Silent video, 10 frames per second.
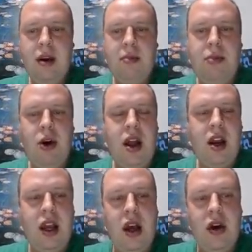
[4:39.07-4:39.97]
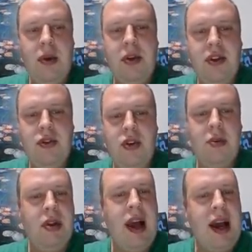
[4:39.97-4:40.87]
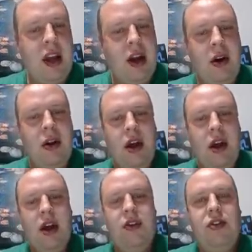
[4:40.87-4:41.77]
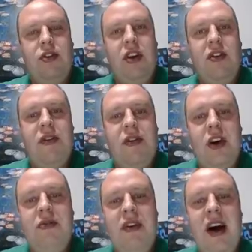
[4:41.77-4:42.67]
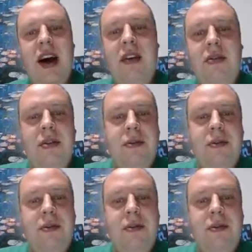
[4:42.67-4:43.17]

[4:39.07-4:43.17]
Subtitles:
bought NEO, I put this one in black here. It was 37.35.